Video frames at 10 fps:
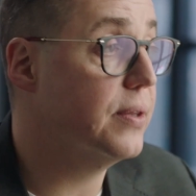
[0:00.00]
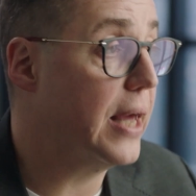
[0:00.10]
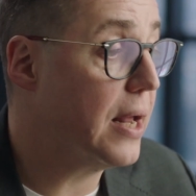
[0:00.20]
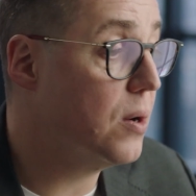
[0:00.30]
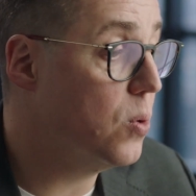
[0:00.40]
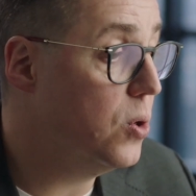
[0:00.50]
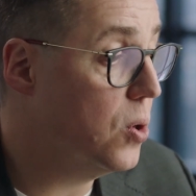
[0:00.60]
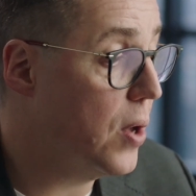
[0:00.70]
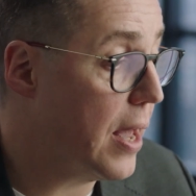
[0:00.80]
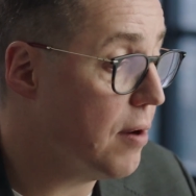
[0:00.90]
Then
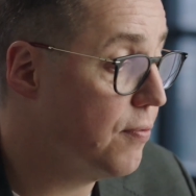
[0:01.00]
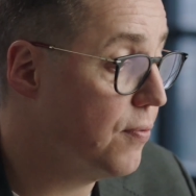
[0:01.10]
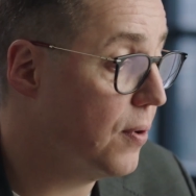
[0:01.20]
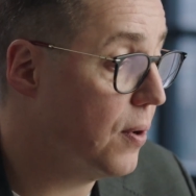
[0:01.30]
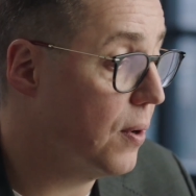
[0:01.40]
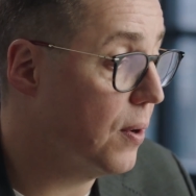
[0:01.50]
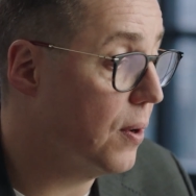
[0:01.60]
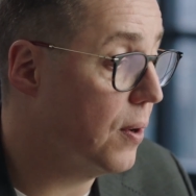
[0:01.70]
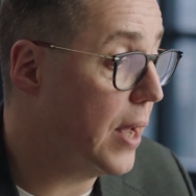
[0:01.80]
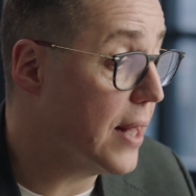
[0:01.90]
you have
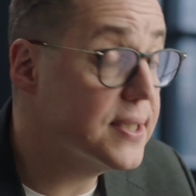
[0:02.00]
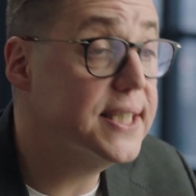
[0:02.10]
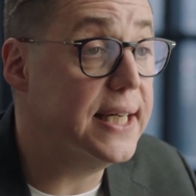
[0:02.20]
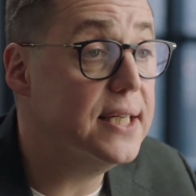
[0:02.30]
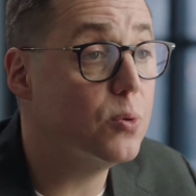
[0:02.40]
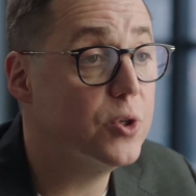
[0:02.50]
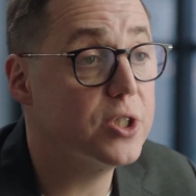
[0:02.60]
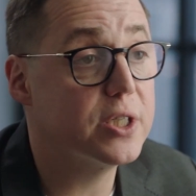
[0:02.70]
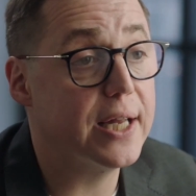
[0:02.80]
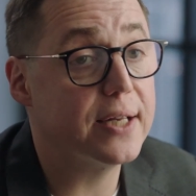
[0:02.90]
LCs, which
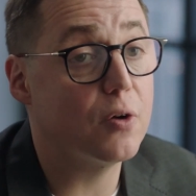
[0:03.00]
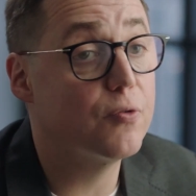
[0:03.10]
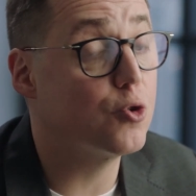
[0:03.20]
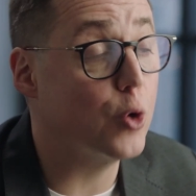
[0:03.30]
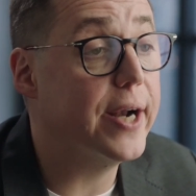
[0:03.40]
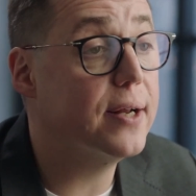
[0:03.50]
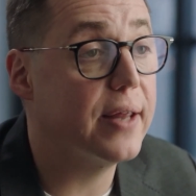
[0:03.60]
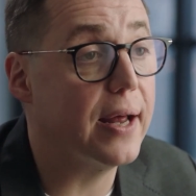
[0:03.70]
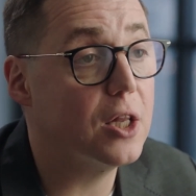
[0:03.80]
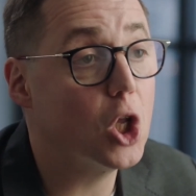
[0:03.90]
is letter of credit.
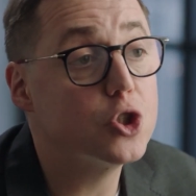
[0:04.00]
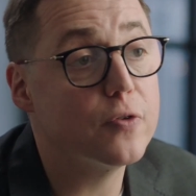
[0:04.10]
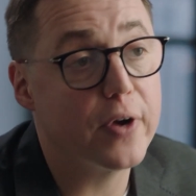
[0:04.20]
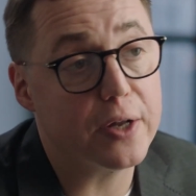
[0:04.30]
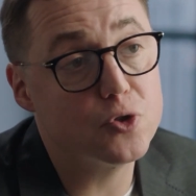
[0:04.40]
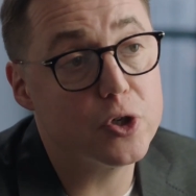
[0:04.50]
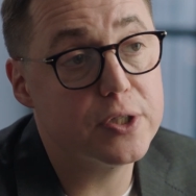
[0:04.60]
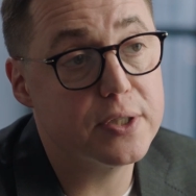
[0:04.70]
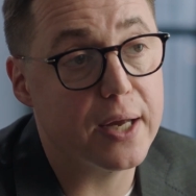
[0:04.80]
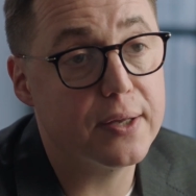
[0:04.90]
There are lots of
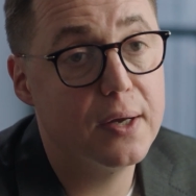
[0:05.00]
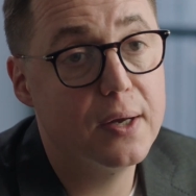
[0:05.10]
countries that